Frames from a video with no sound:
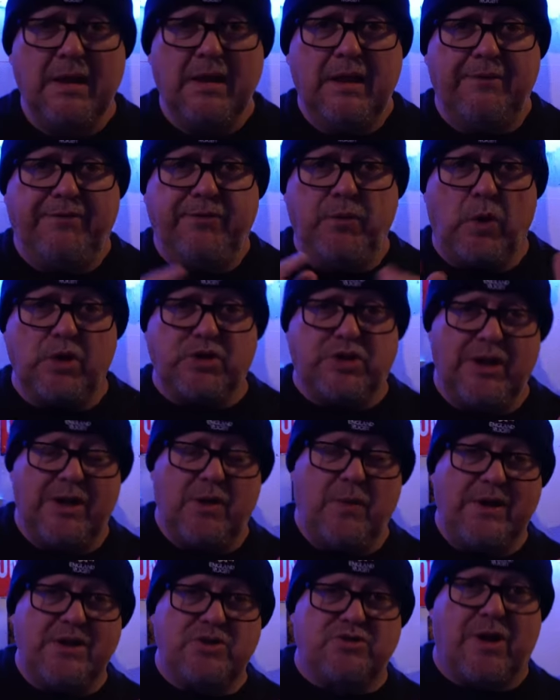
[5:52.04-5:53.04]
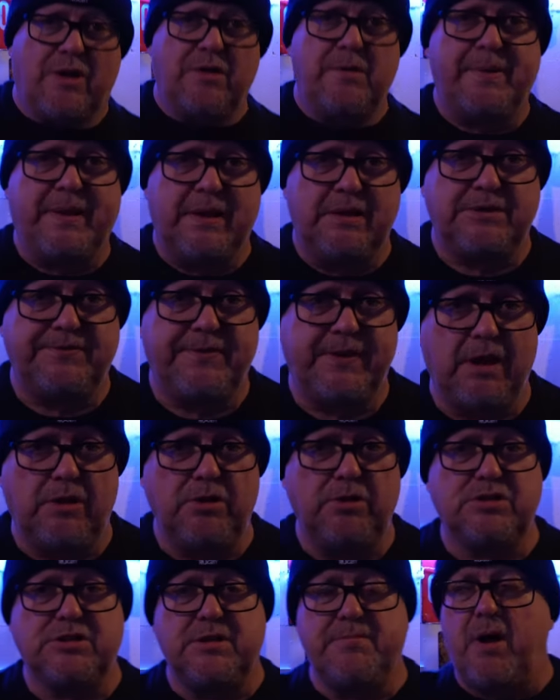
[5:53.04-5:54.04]
If you watch the little intro at the beginning of this video,
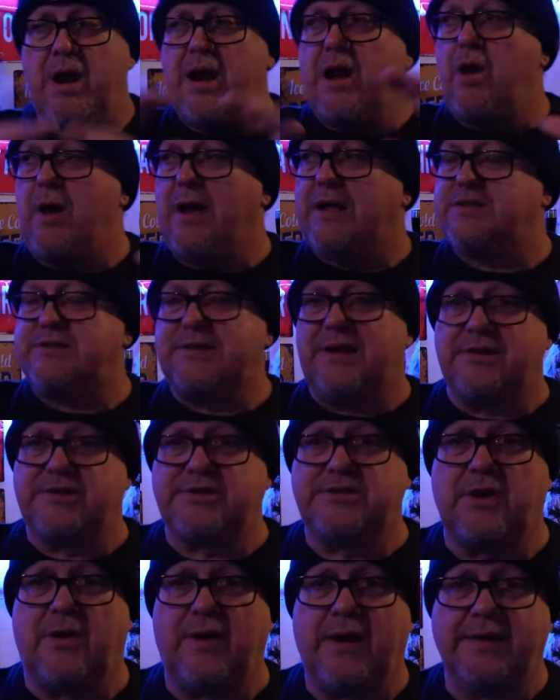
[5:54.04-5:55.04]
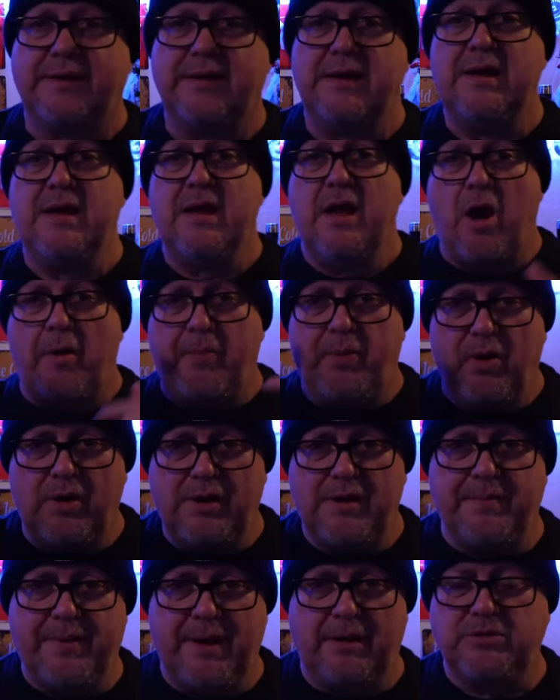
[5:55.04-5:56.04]
you'll see my lights outside. I'll put
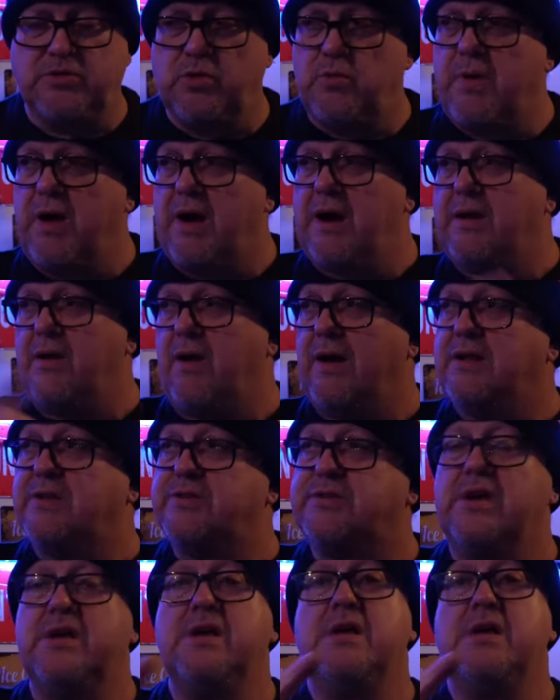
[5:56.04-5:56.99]
a link below to all my lights.